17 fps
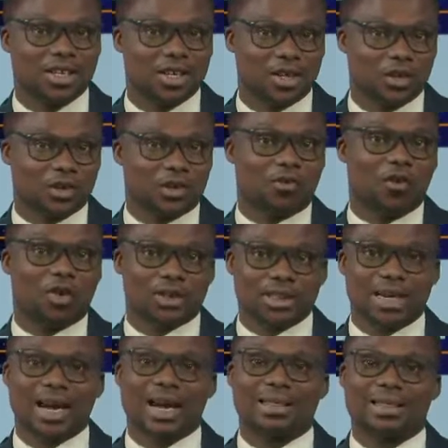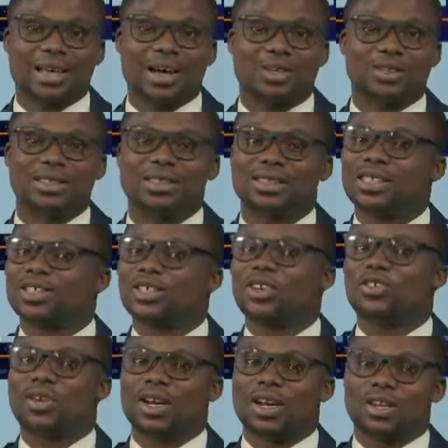to
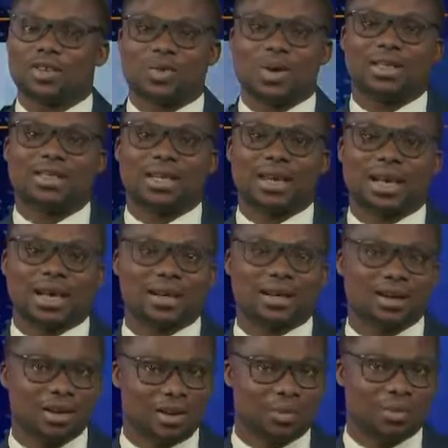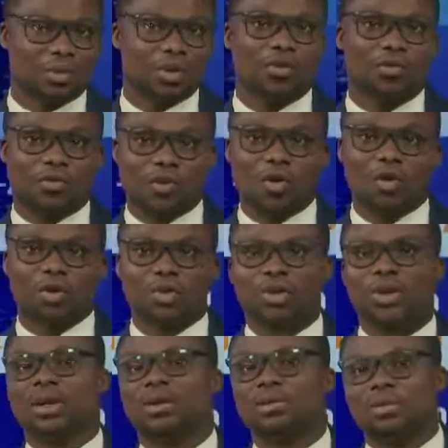49,629.43